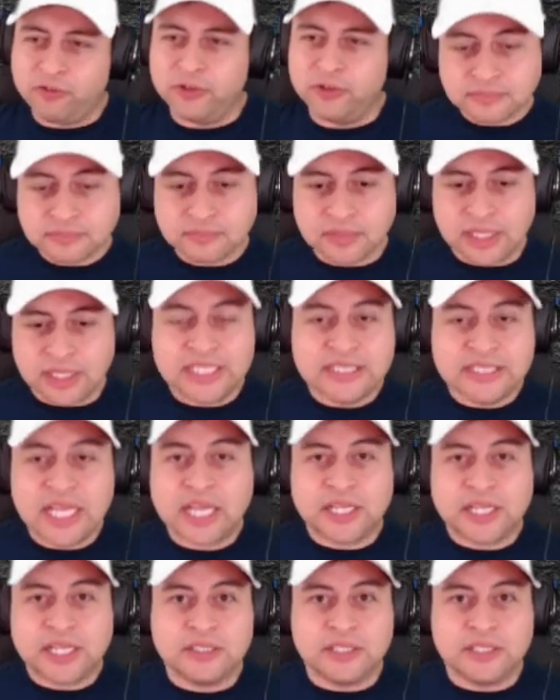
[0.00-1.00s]
It's not
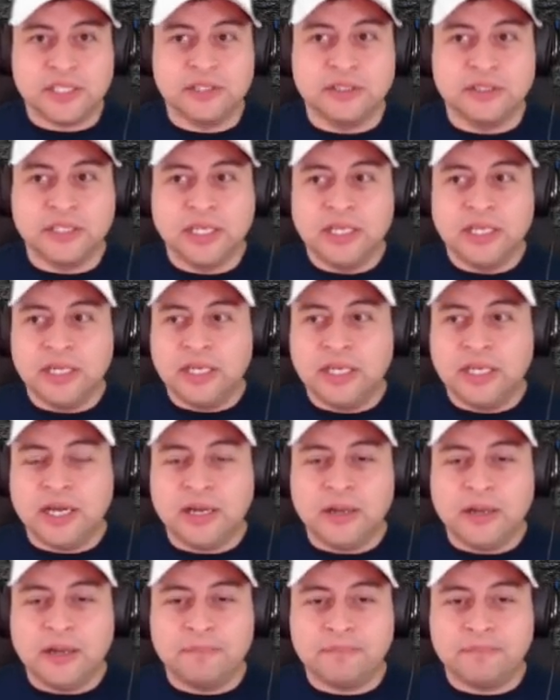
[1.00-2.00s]
considered a
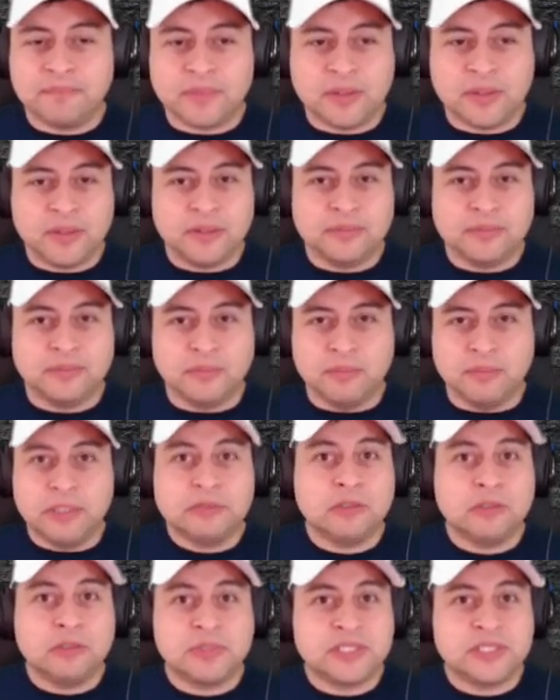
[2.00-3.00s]

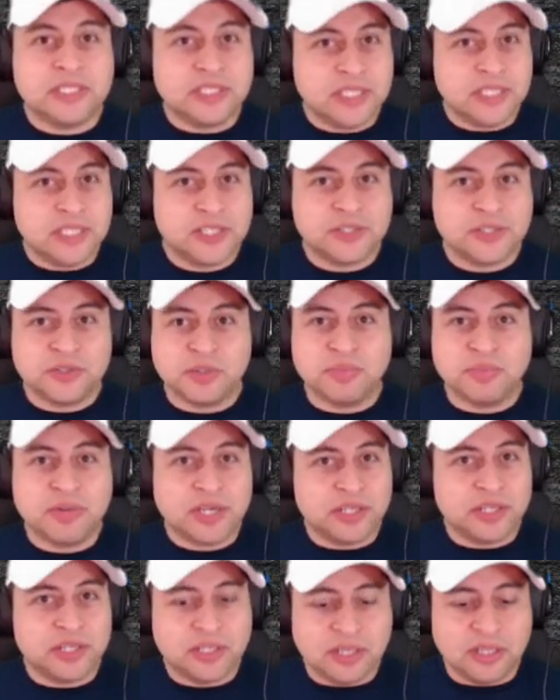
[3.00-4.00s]
misrepresentation or breaking the
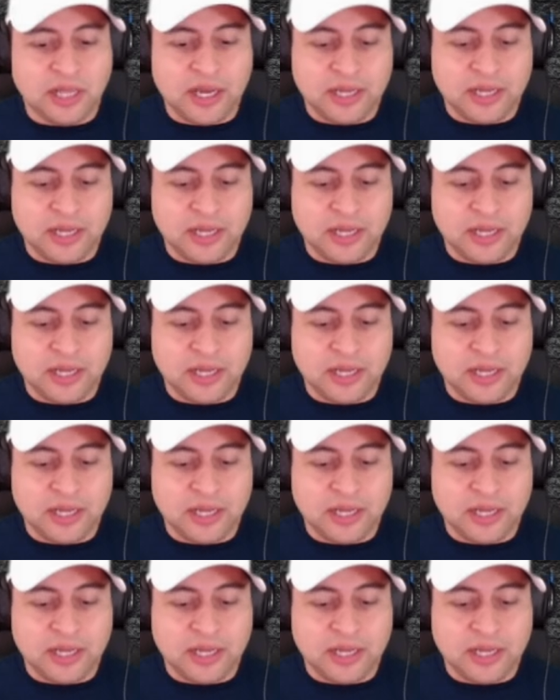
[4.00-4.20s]
law.